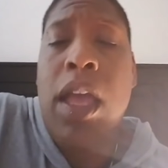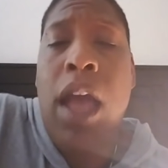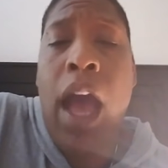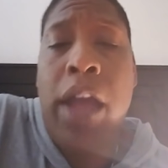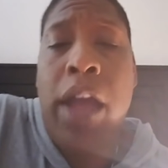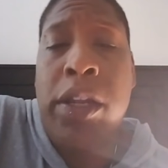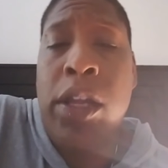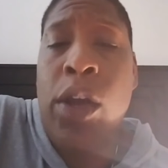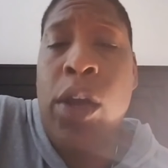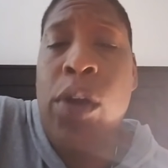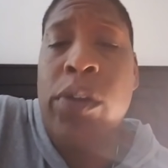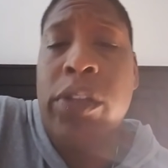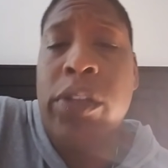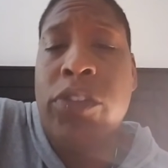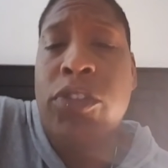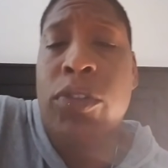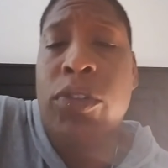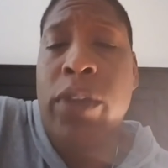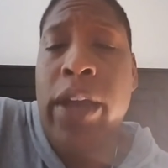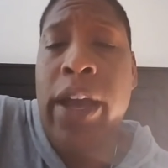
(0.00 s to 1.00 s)
I know
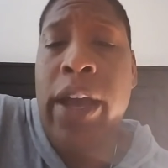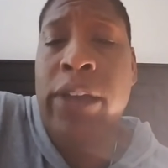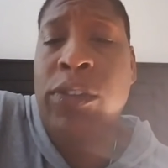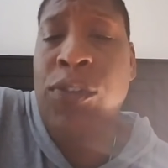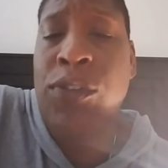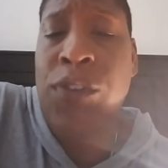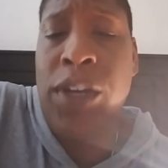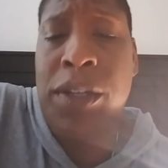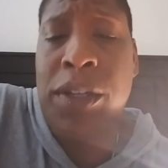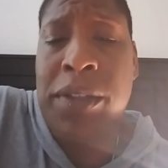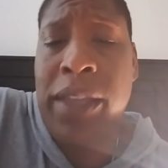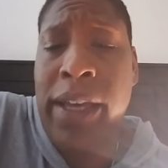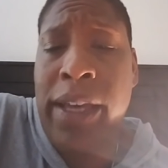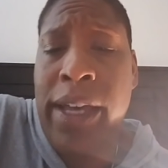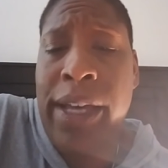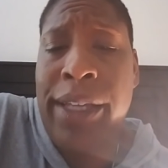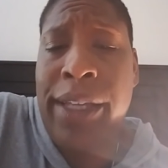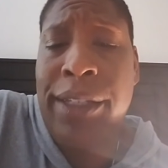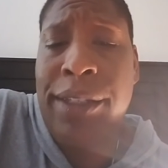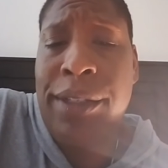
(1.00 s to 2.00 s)
that you guys felt
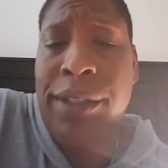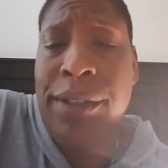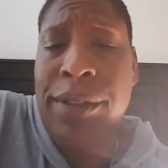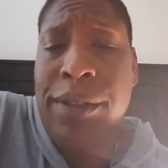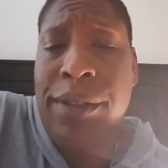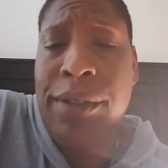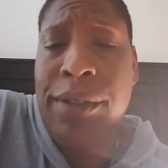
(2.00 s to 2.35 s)
that.